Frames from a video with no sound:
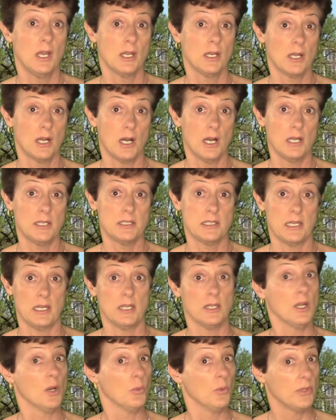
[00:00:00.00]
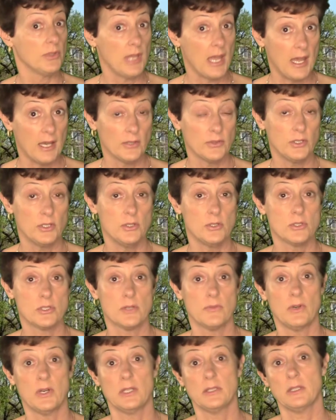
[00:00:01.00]
content without the use
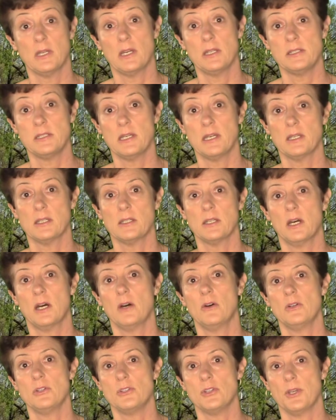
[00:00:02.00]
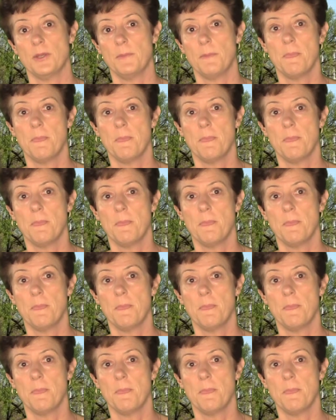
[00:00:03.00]
of online technology.